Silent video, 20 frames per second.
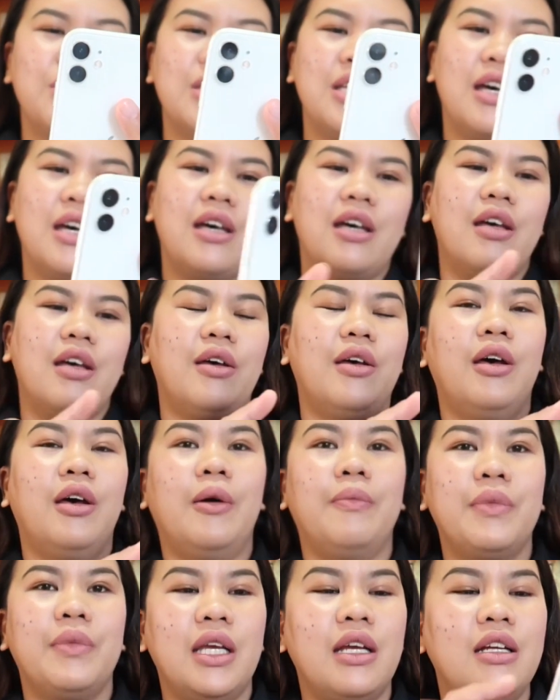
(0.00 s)

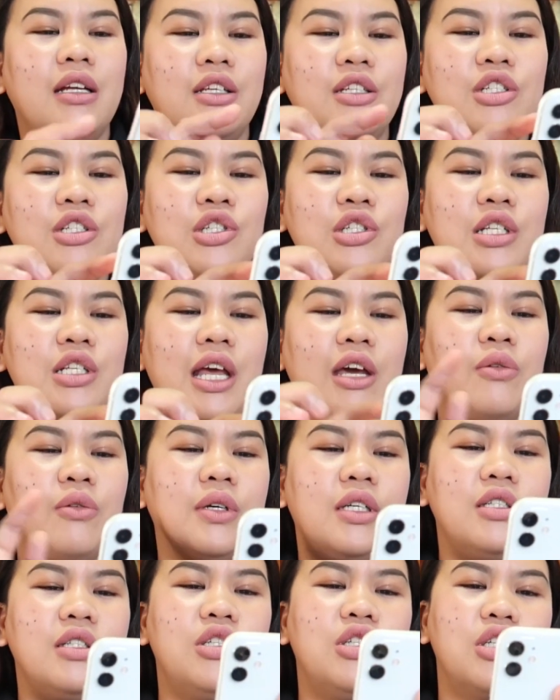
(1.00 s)
the English
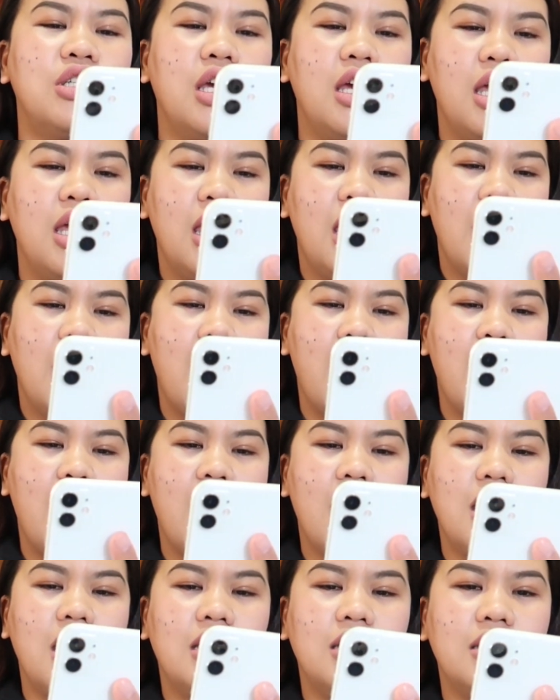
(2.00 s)
language.
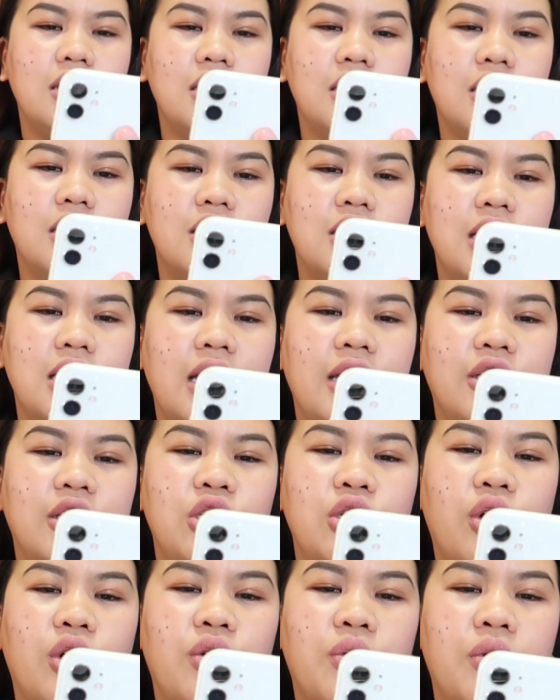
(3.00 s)
and
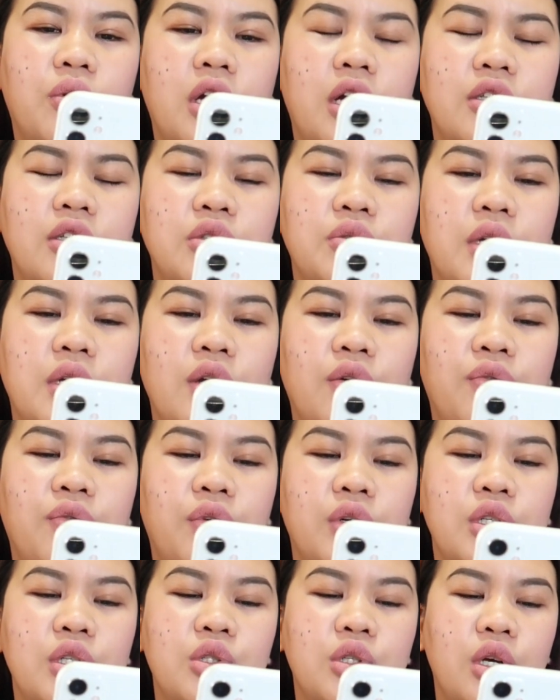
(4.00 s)
select your country of
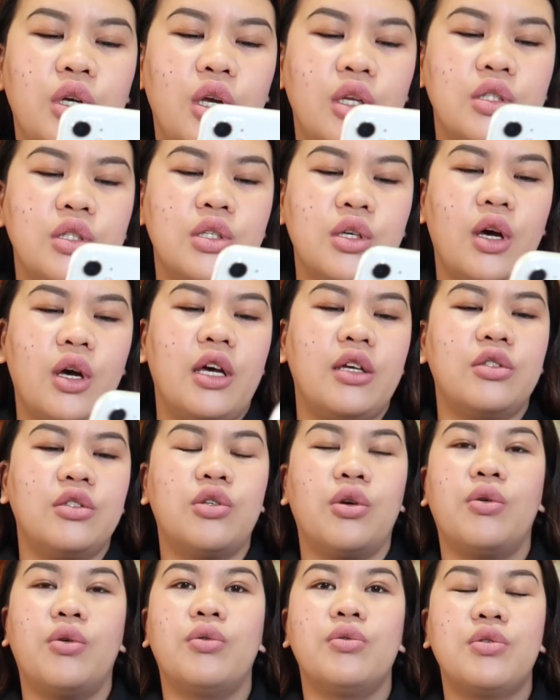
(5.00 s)
region. So I
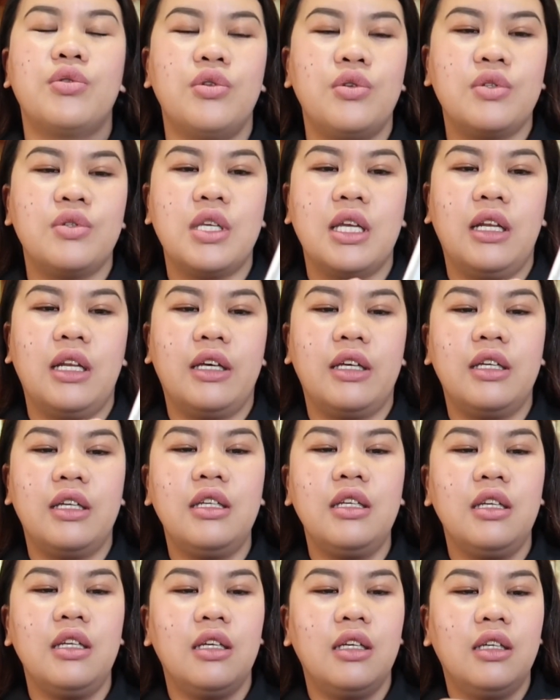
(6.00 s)
chose New
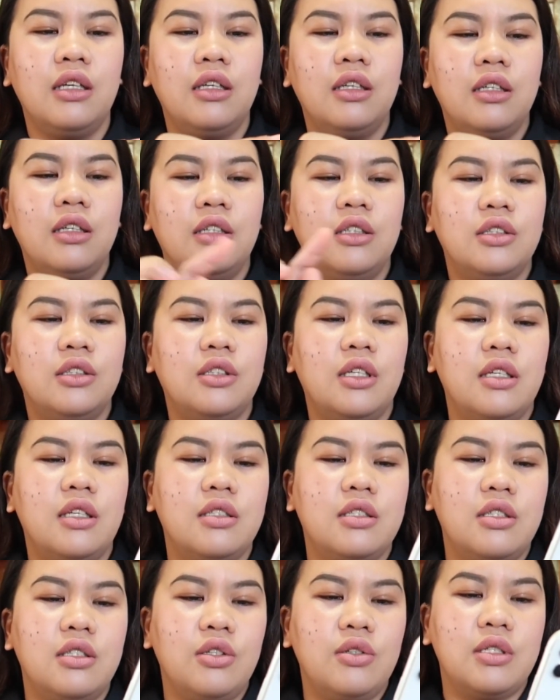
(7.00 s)
Zealand.
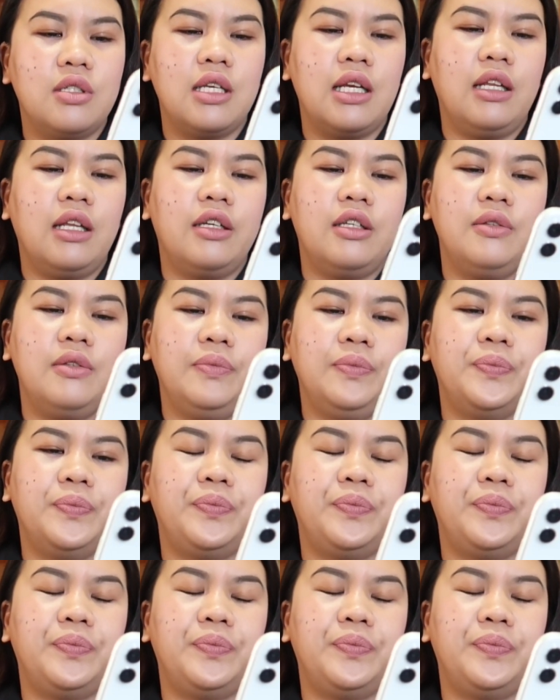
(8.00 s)
says New Zealand.